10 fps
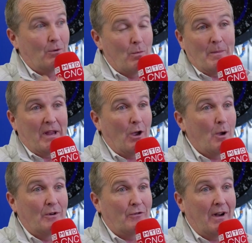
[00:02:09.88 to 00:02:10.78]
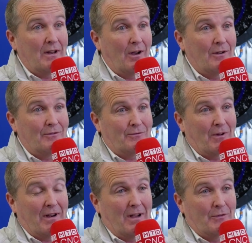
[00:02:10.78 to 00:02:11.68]
from when we go home on a
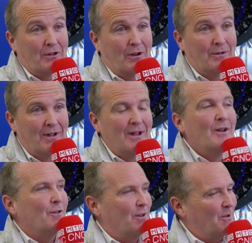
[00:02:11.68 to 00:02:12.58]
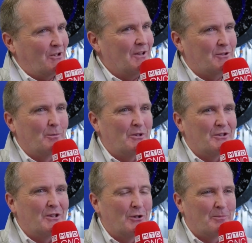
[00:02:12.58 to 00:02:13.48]
Friday afternoon, but the machine's still
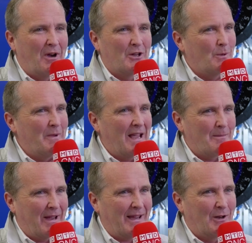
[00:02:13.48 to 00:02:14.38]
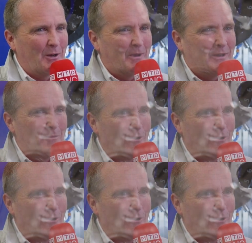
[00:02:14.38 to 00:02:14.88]
producing good parts when we get back in on a Monday